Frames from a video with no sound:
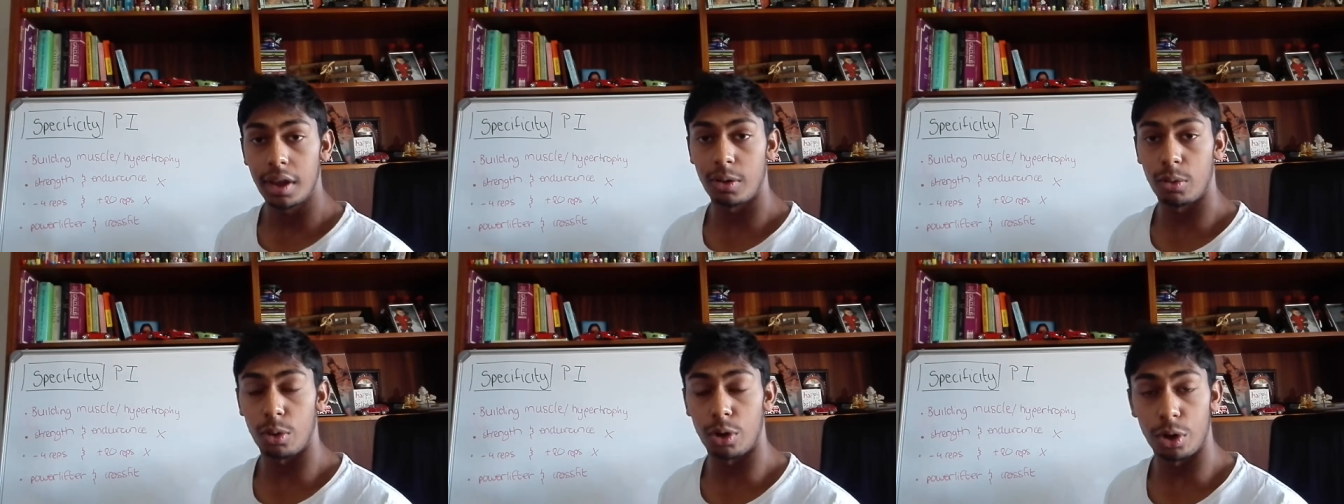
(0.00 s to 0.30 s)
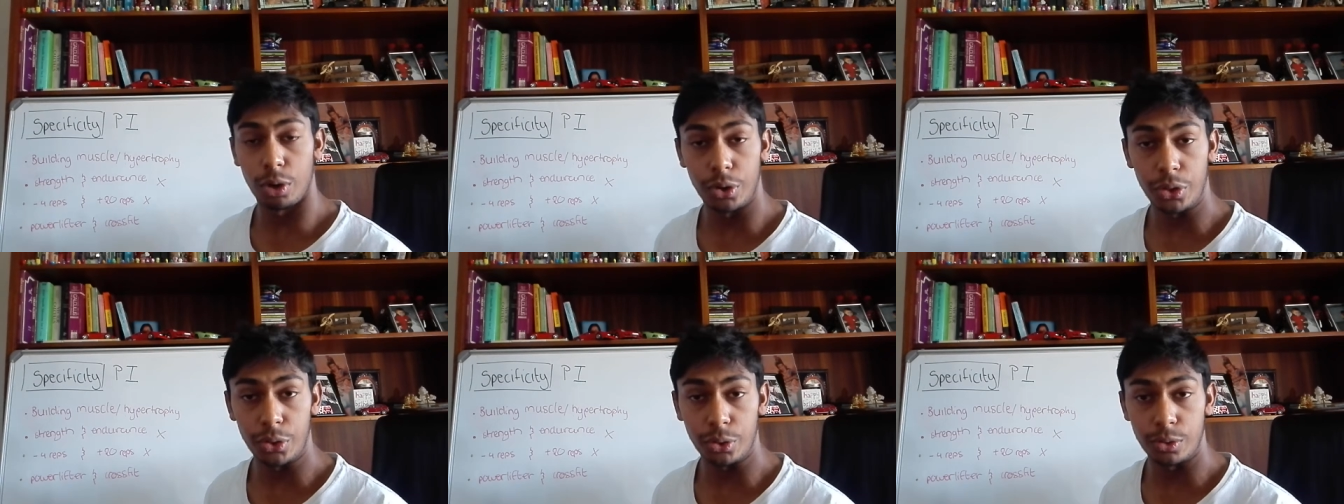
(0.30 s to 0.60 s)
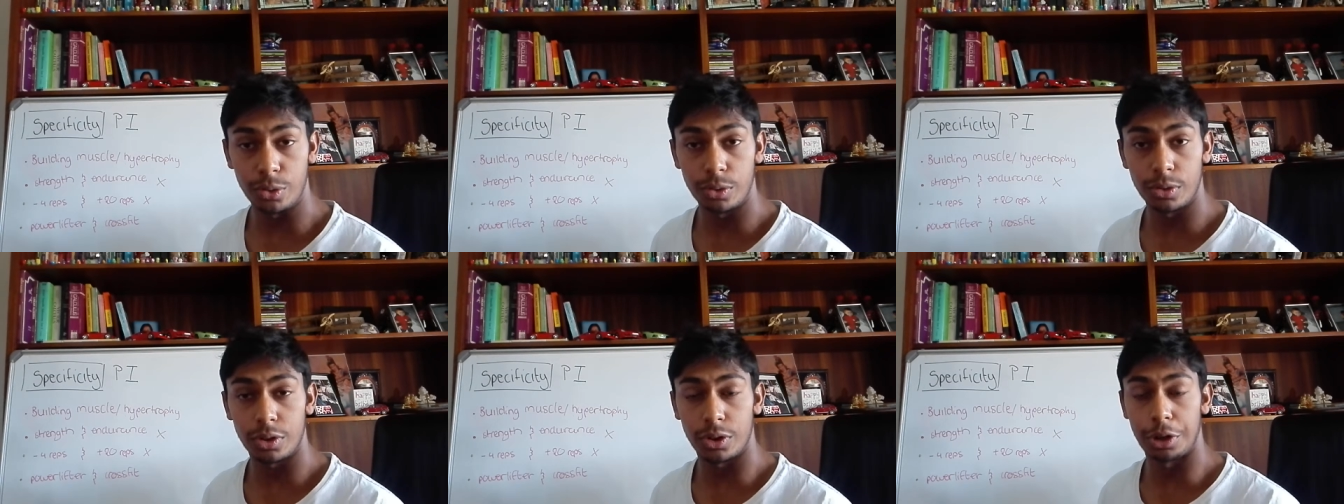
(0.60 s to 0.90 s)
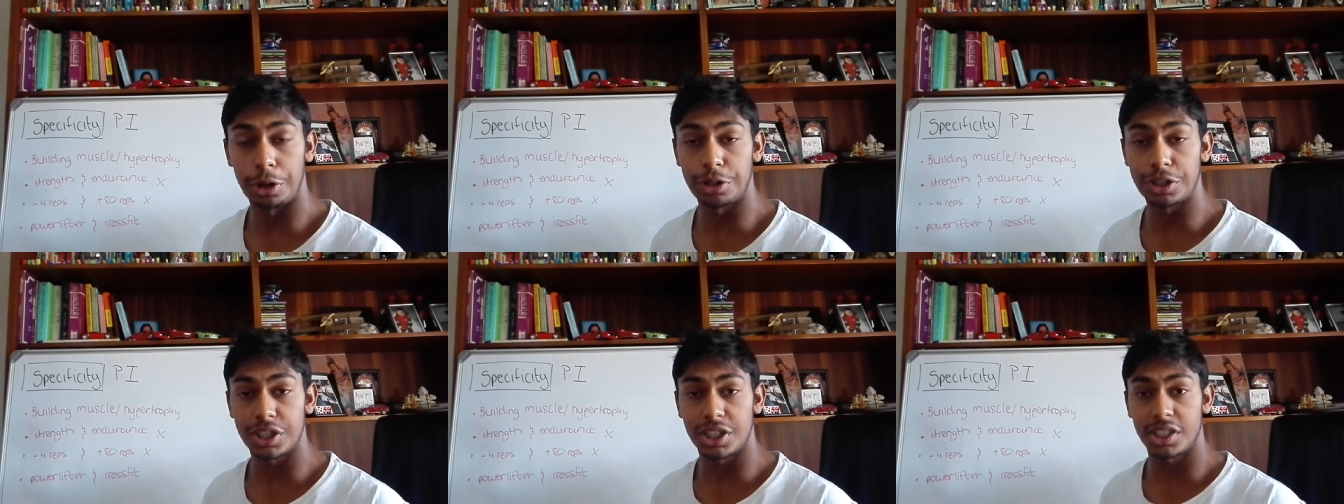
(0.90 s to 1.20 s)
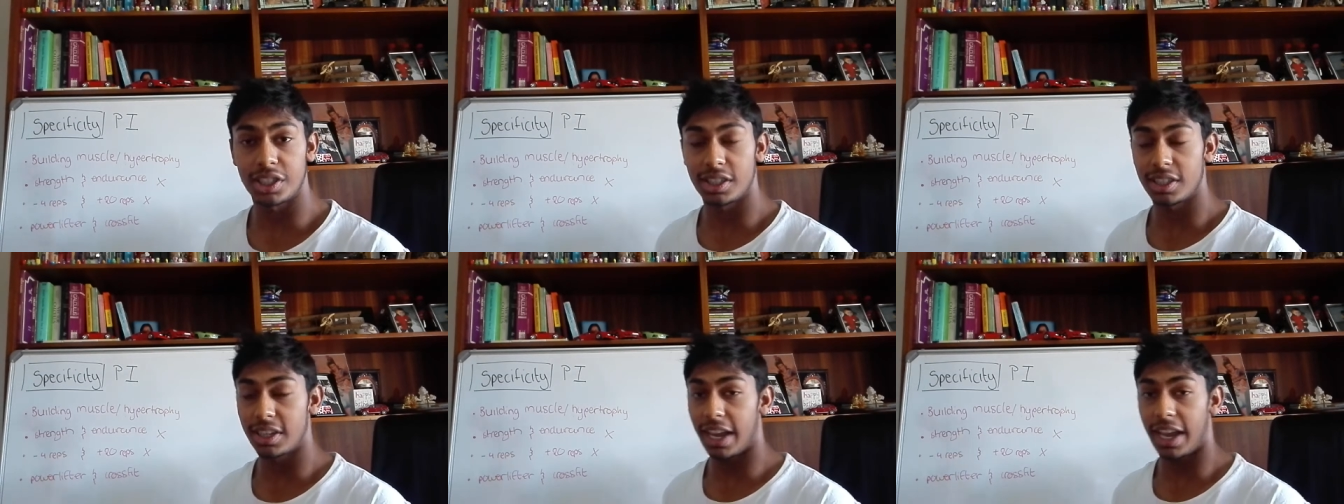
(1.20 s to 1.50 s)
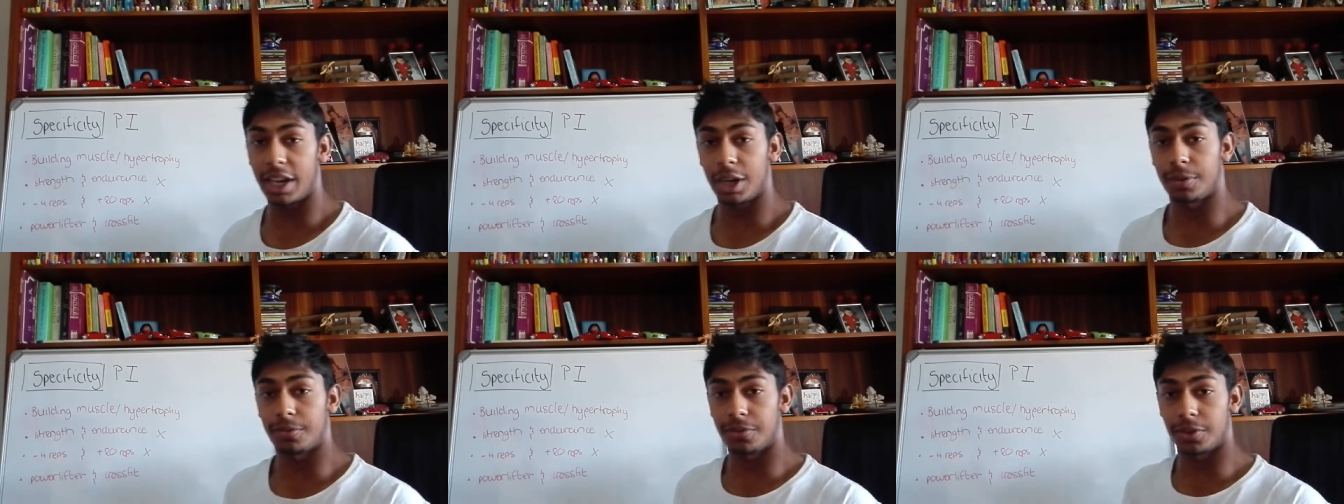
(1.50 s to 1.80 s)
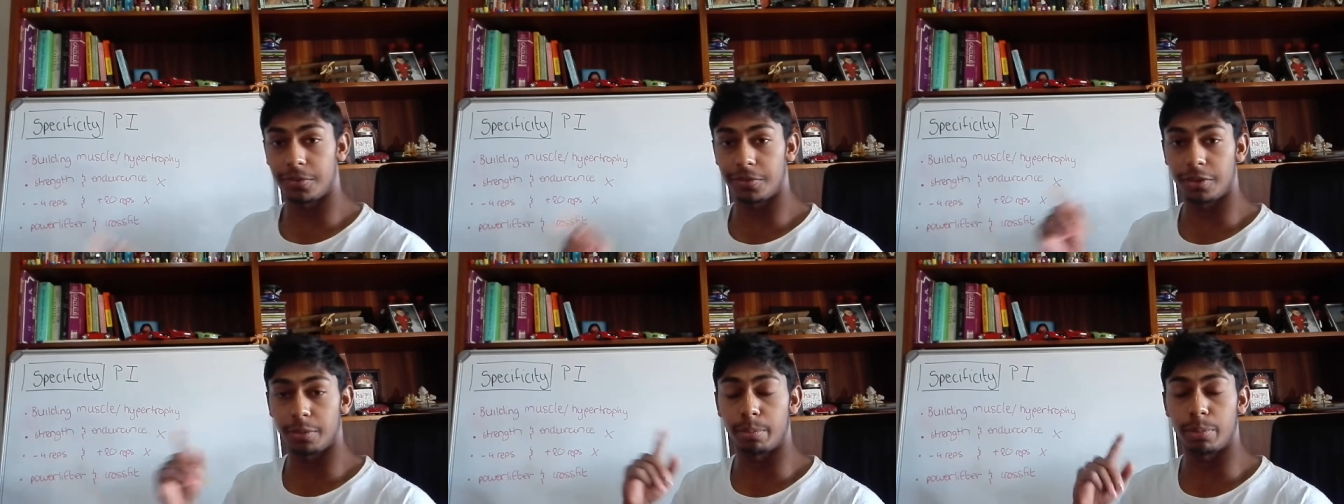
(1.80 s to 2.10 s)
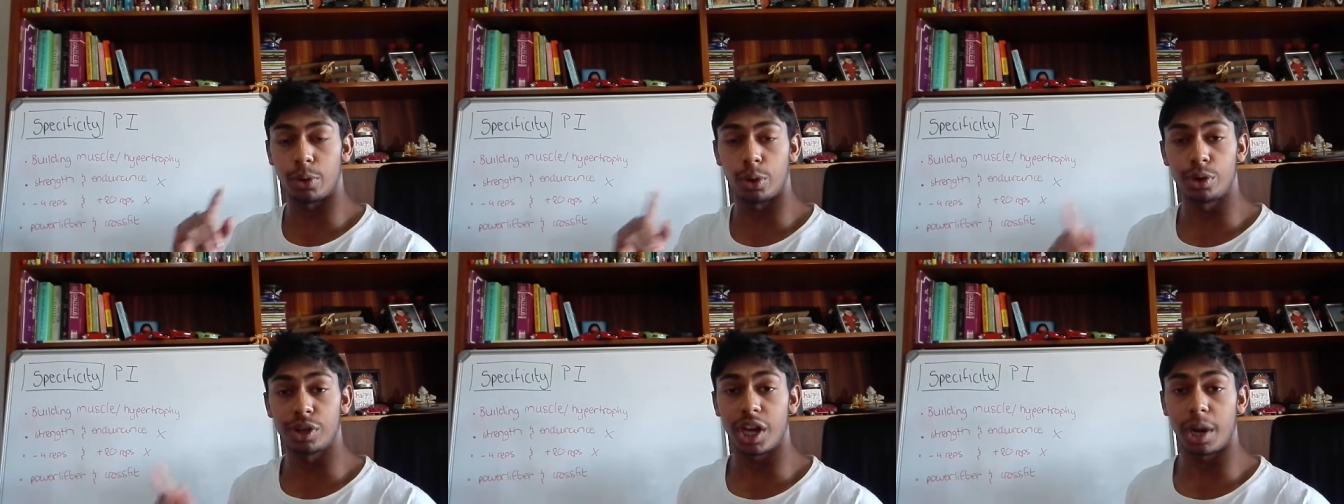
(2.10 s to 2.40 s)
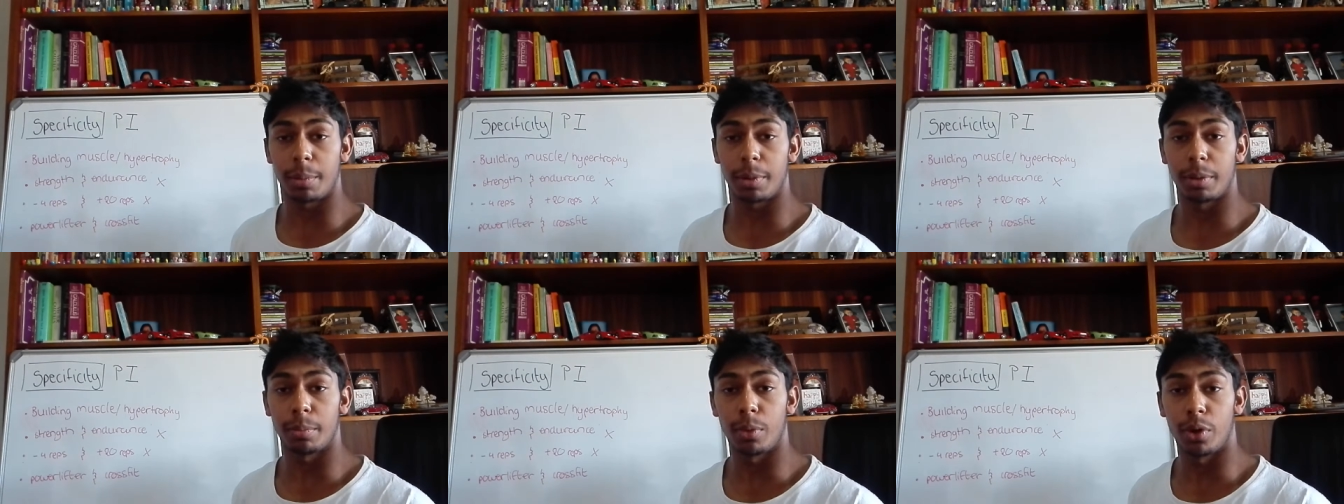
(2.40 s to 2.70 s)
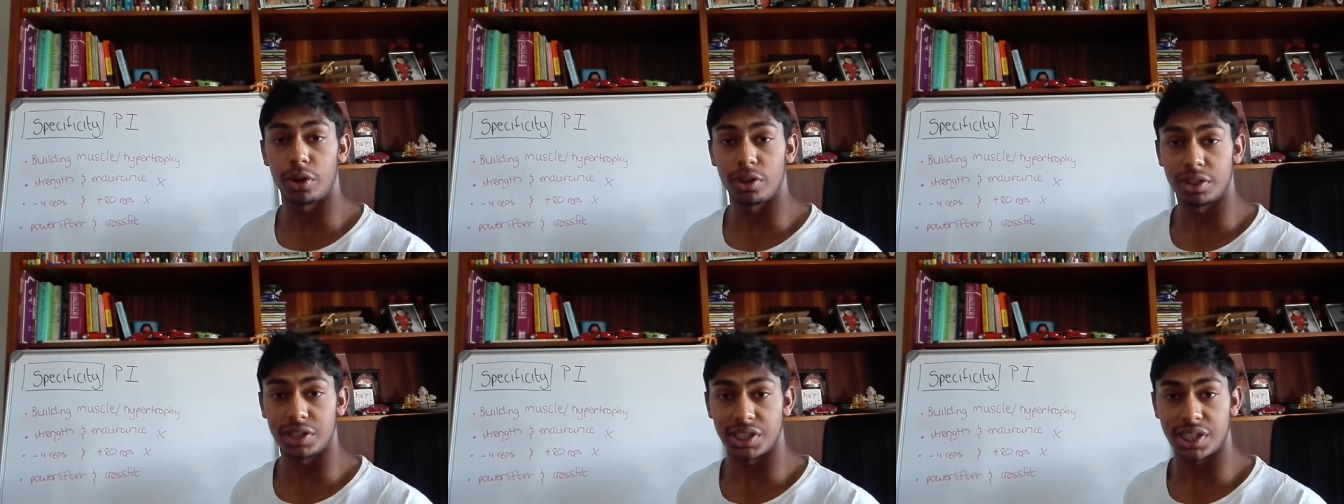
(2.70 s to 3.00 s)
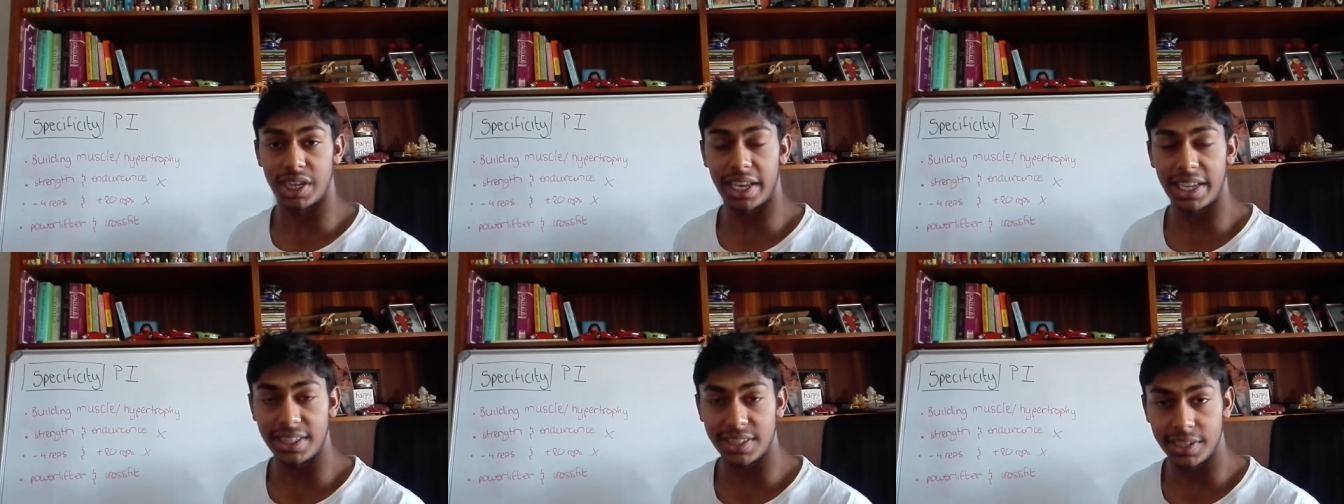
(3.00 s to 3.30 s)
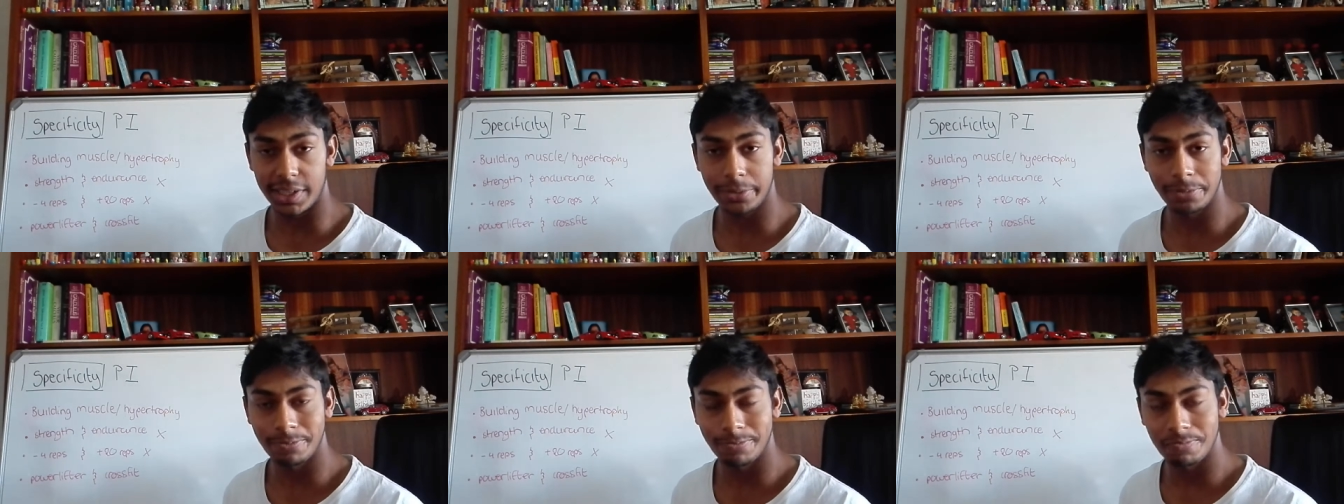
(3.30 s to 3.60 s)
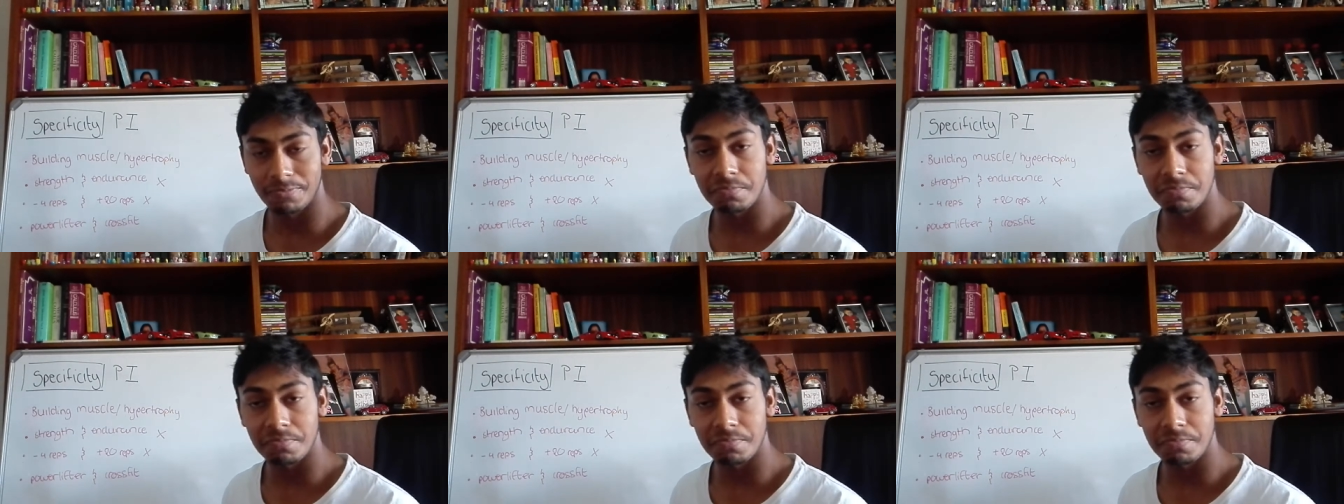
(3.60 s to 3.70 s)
We'll go through those kind of different programming models later.